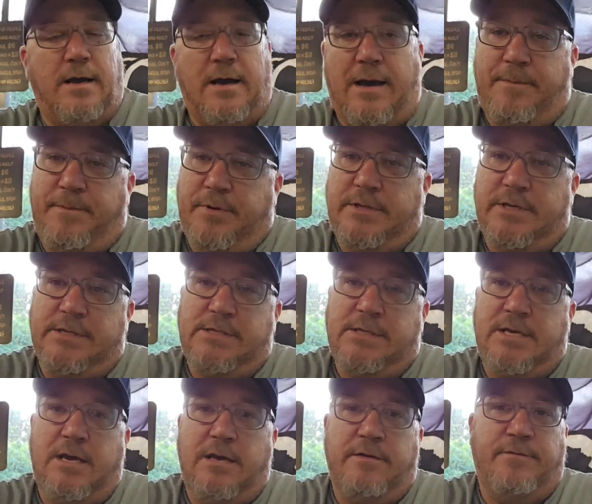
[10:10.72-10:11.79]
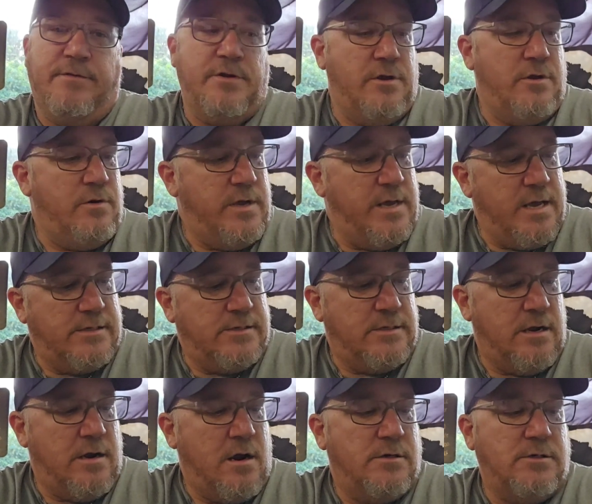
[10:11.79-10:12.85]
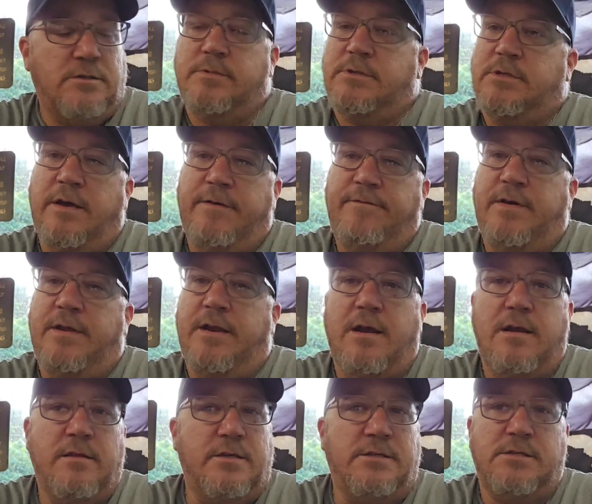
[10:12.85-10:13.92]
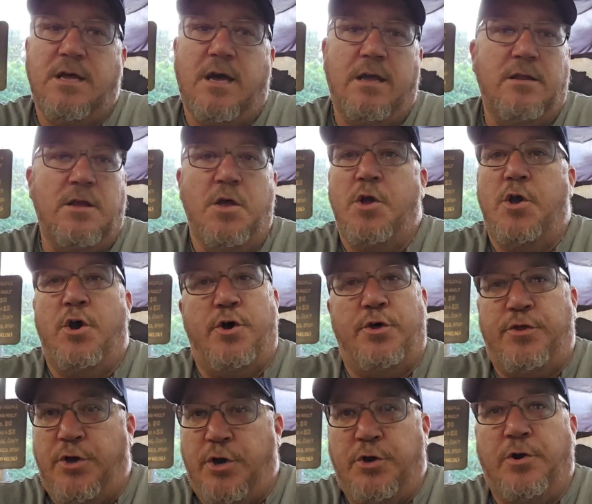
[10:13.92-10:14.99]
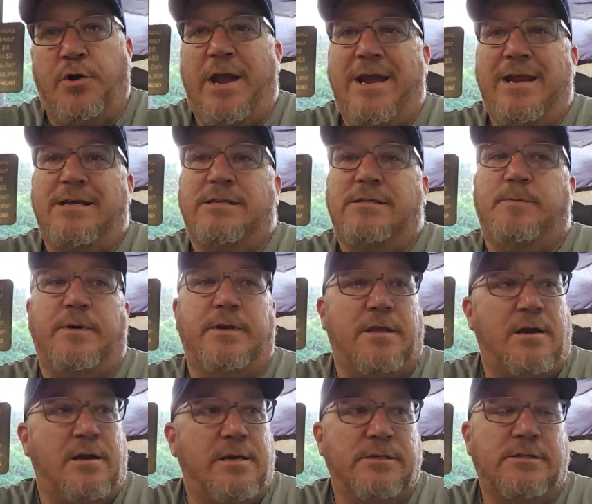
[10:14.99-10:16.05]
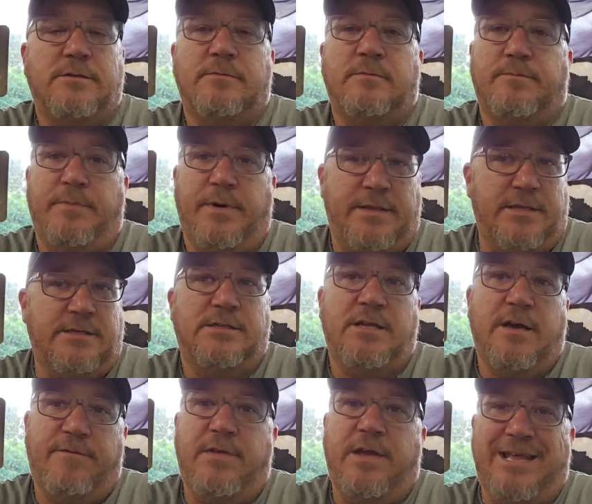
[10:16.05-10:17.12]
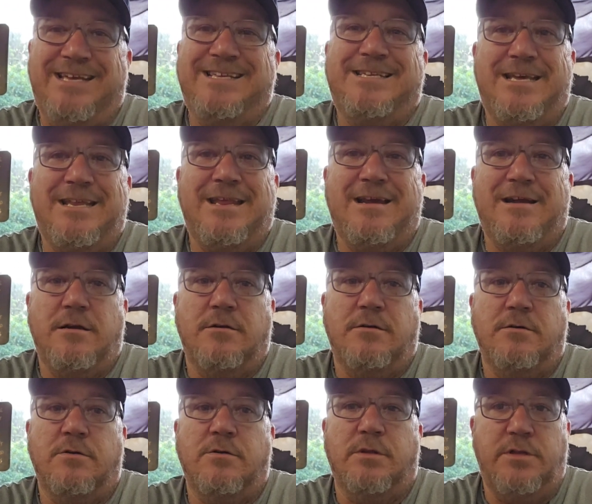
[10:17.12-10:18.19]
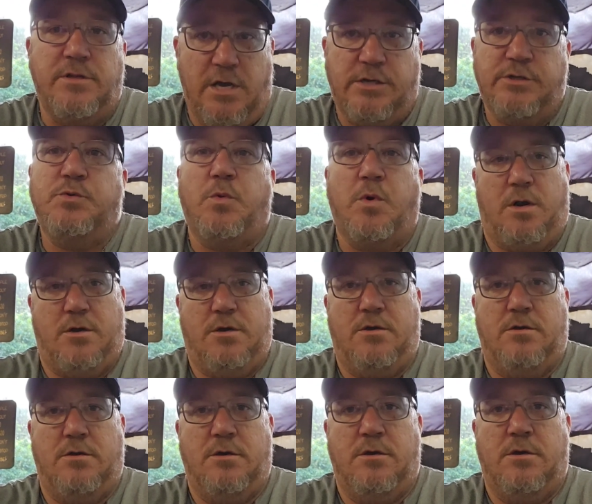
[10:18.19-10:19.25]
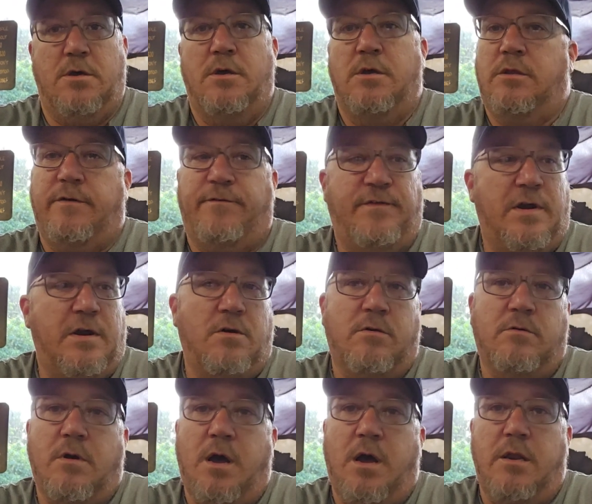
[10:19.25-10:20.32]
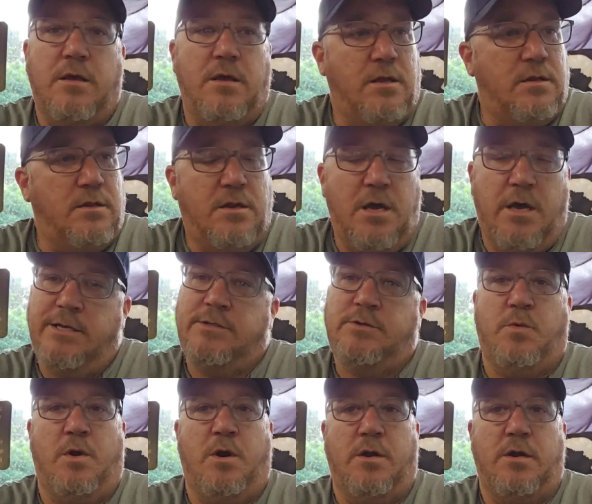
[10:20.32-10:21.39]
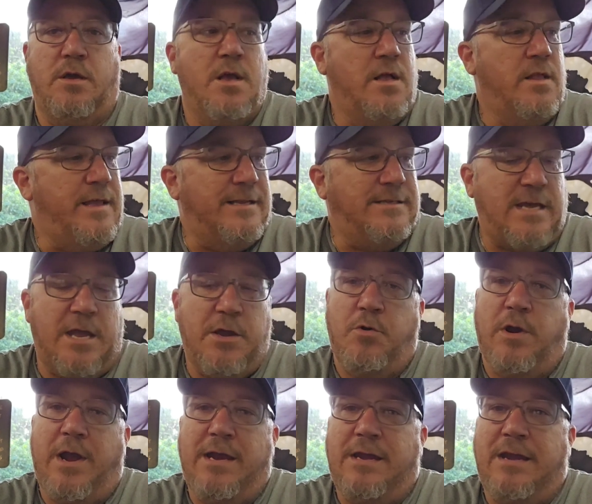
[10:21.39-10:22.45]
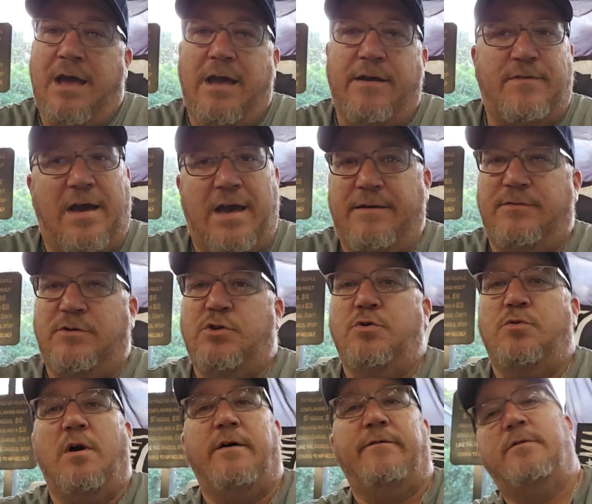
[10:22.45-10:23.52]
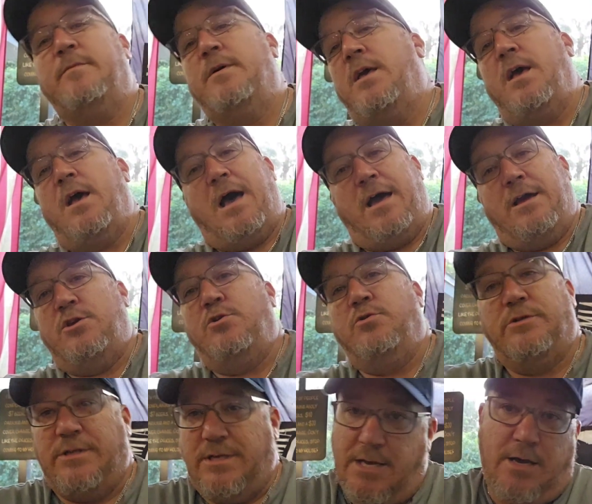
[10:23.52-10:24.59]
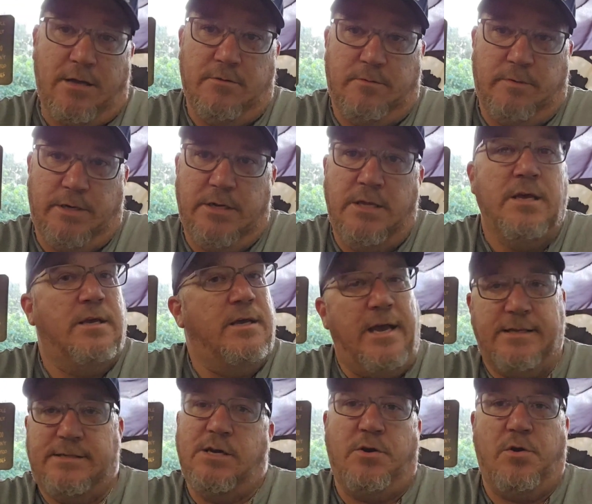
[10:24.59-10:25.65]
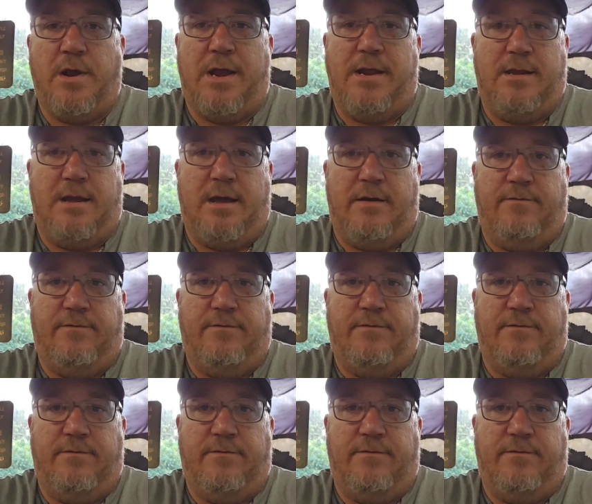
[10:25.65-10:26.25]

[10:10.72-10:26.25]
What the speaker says: I put this together for you. Yes, there are some stuff in there that's not the greatest, but there is some, but the stuff that is in there does work. The ferro rod, it does work. That's a great knife. I have two of them. I use the other one. It's a great knife.